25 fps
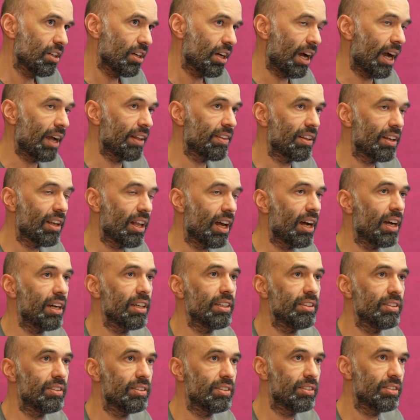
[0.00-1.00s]

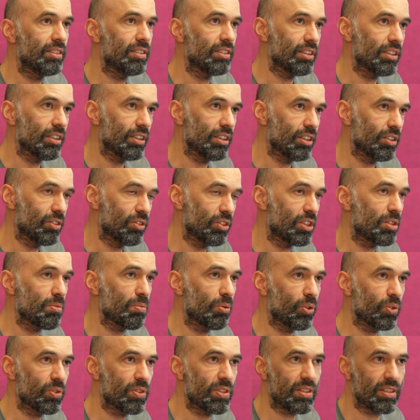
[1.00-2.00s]
analyze the
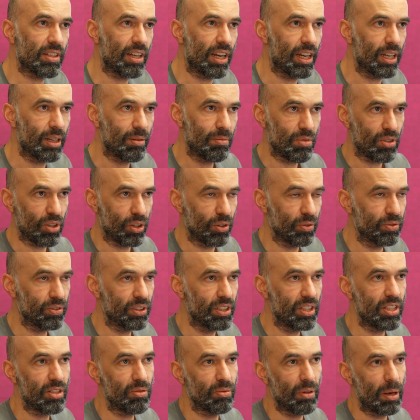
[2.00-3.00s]
response times of
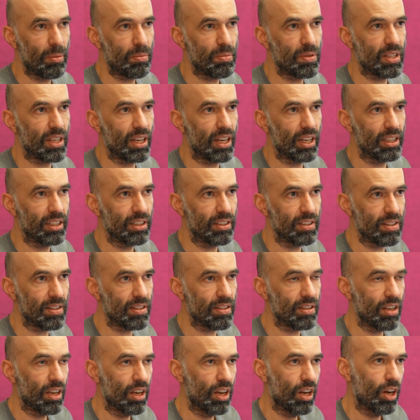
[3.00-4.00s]
these
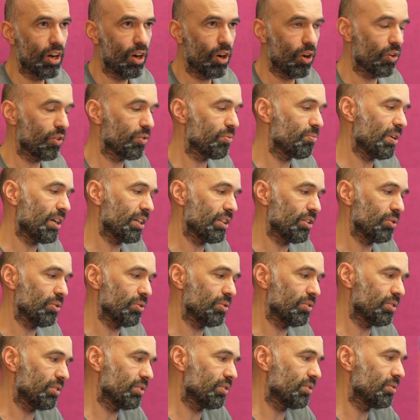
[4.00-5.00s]
websites of my
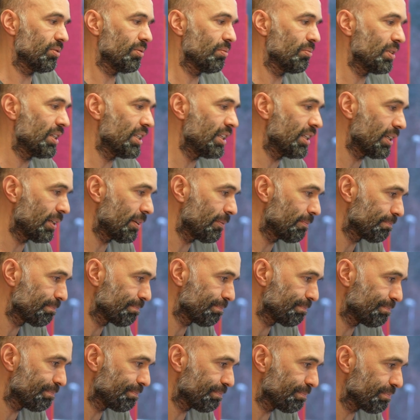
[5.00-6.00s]
users, meaning
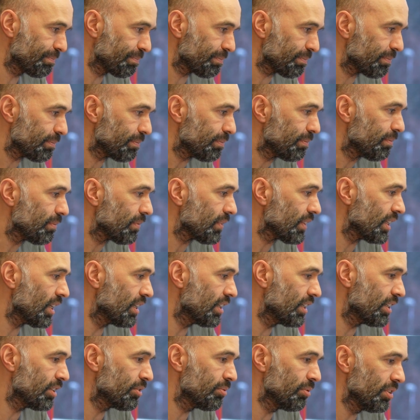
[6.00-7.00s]

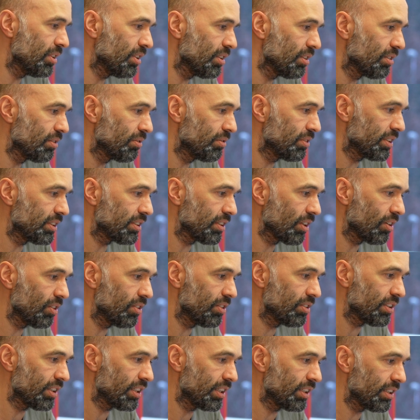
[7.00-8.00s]
it will
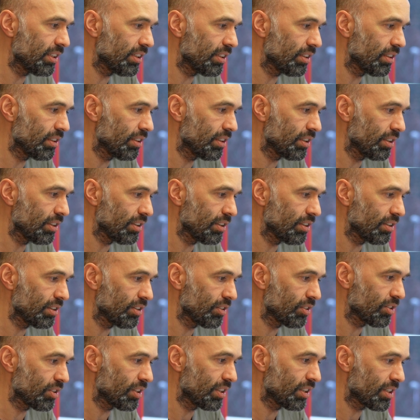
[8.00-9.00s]
result in
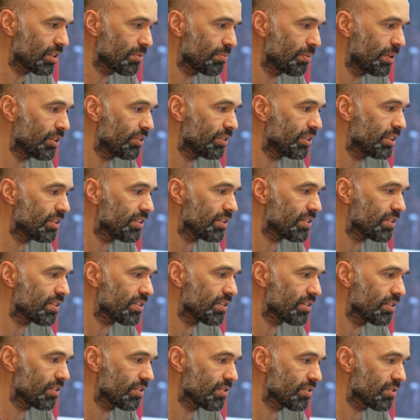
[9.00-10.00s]

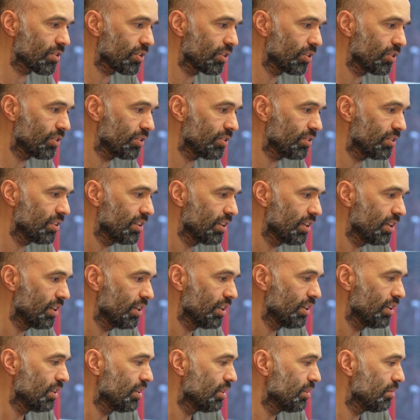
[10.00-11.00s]
experience score,
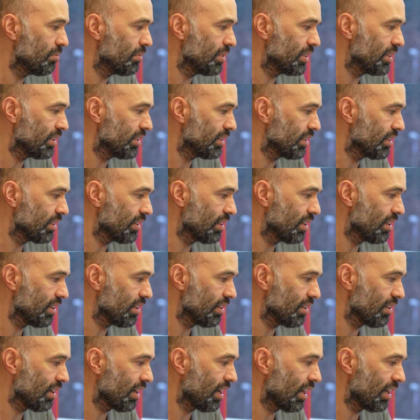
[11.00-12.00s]
meaning
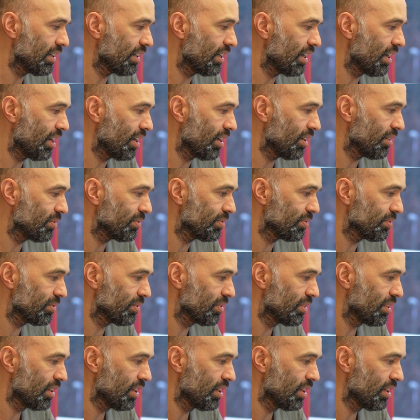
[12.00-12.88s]
I have